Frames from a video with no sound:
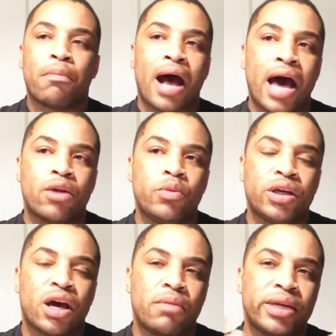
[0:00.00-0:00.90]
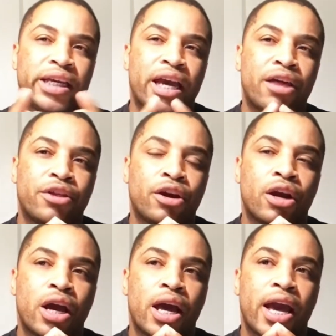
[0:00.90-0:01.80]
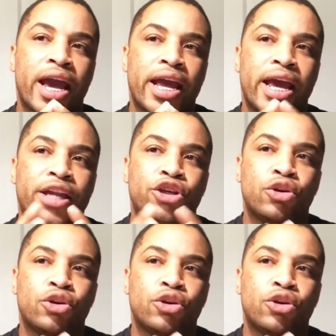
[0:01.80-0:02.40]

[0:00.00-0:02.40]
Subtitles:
But how do we come together and